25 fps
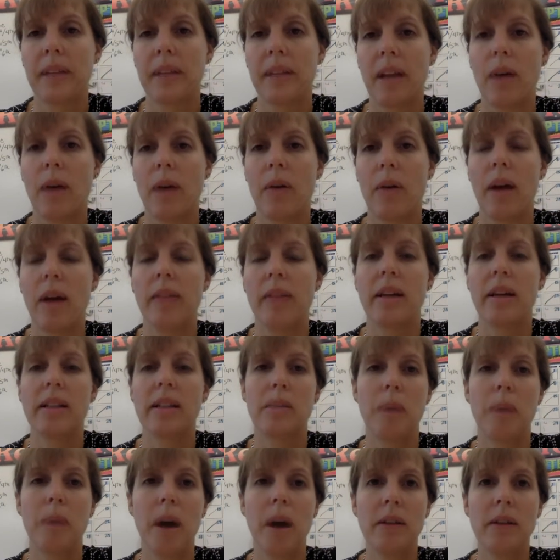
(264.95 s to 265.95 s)
Okay, let's
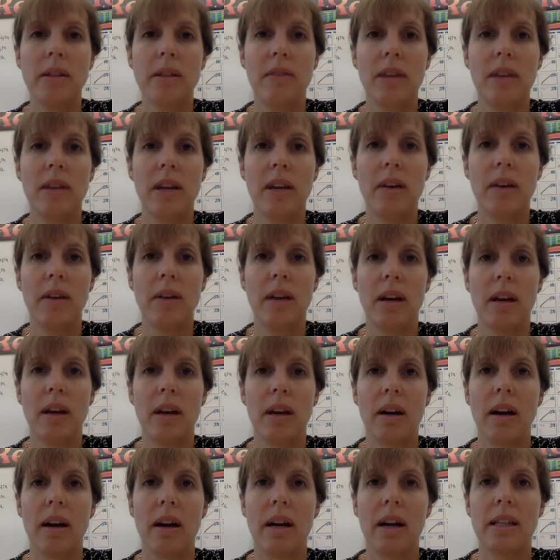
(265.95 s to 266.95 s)
pause the video
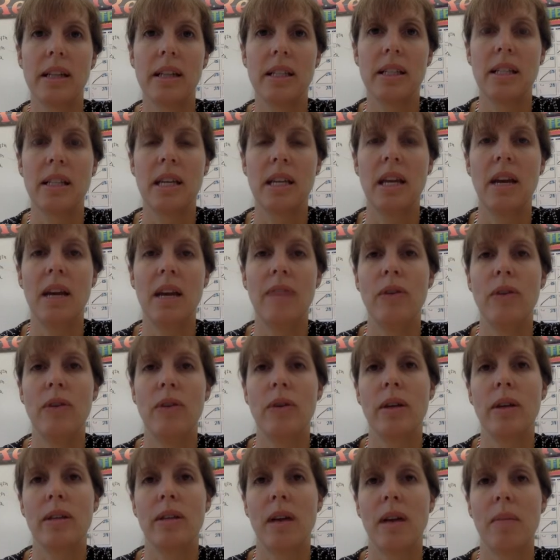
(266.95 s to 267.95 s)
here and see if you
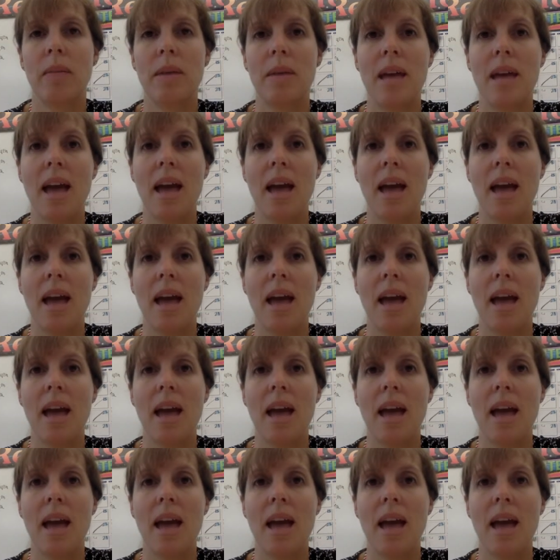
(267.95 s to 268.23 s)
can tell me